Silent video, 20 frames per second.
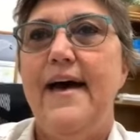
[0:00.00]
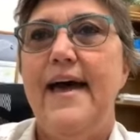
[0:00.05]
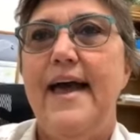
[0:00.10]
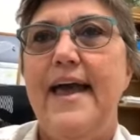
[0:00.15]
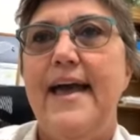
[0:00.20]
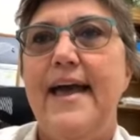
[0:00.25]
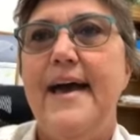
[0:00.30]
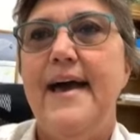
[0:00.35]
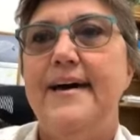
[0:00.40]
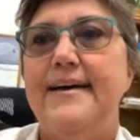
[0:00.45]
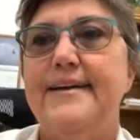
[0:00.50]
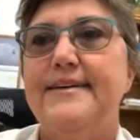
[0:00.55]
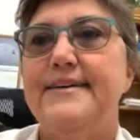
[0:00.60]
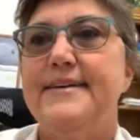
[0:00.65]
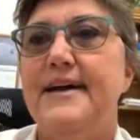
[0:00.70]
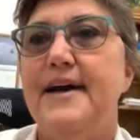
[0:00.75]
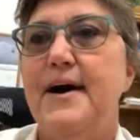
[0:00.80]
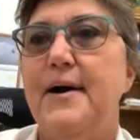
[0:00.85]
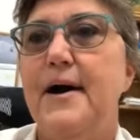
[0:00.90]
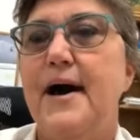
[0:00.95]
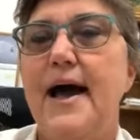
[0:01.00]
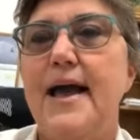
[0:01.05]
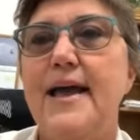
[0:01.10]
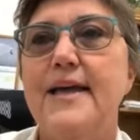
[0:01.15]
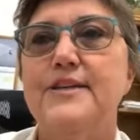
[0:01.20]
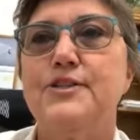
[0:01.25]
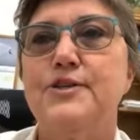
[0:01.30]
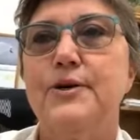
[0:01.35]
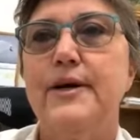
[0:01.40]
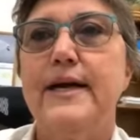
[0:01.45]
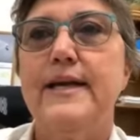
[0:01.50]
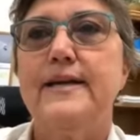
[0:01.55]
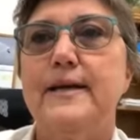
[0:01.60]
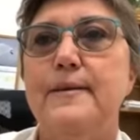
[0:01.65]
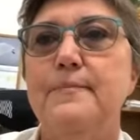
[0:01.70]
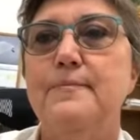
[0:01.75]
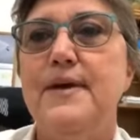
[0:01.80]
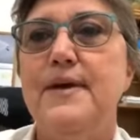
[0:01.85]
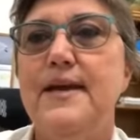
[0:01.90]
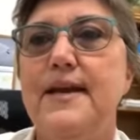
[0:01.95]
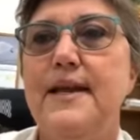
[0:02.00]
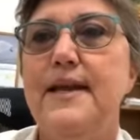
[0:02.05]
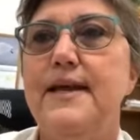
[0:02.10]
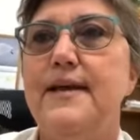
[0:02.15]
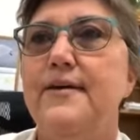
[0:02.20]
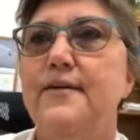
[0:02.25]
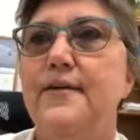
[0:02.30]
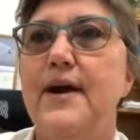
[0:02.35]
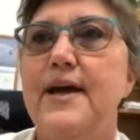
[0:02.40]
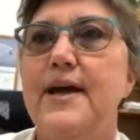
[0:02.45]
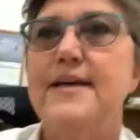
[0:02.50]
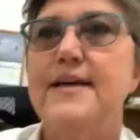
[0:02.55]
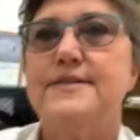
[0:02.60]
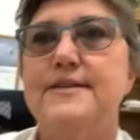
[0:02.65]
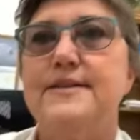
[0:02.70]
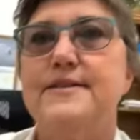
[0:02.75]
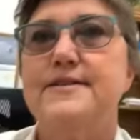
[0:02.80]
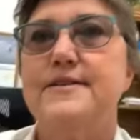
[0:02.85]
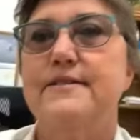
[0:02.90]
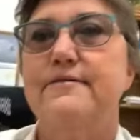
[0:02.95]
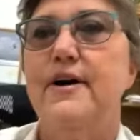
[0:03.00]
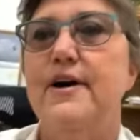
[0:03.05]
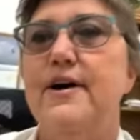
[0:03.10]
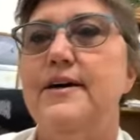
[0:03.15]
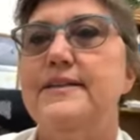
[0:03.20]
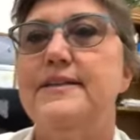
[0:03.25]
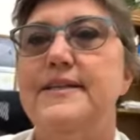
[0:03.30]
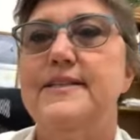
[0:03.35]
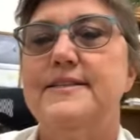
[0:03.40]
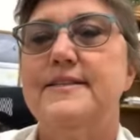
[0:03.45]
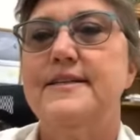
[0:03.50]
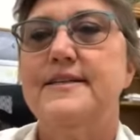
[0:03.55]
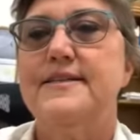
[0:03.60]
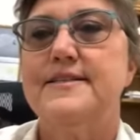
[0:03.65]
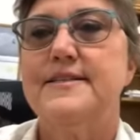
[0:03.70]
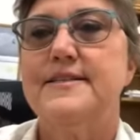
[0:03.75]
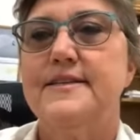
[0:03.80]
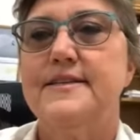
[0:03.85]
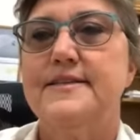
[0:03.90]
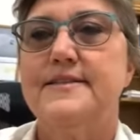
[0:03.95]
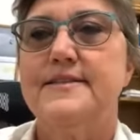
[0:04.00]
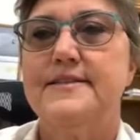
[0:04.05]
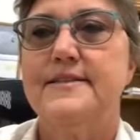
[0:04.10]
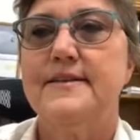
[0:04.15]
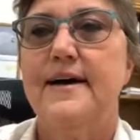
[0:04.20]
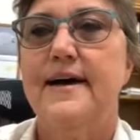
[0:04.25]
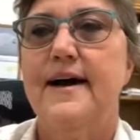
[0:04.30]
And I enjoyed competing in races of all distances.